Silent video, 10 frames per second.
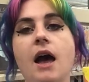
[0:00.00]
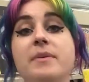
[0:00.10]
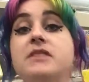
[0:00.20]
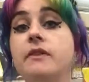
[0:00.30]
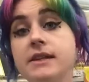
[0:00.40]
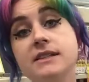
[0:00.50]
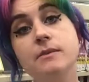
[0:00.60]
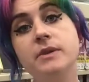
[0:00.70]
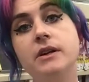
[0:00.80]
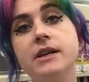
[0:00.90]
It's very
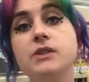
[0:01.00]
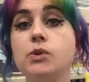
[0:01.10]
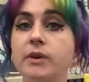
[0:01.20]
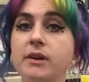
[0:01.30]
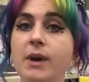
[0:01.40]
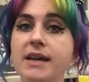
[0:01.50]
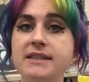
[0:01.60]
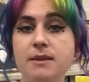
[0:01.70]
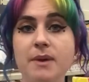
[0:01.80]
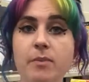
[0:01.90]
similar story-wise
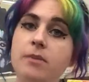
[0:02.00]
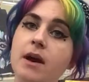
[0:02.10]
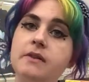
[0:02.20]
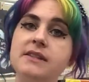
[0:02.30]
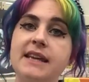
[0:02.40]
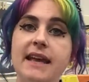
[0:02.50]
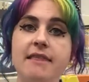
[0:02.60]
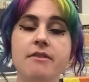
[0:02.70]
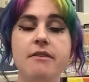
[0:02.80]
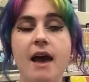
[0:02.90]
to Babymouse
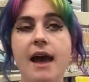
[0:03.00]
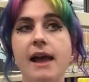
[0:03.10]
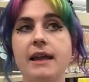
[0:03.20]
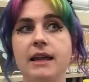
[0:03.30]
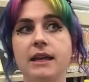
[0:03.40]
in that,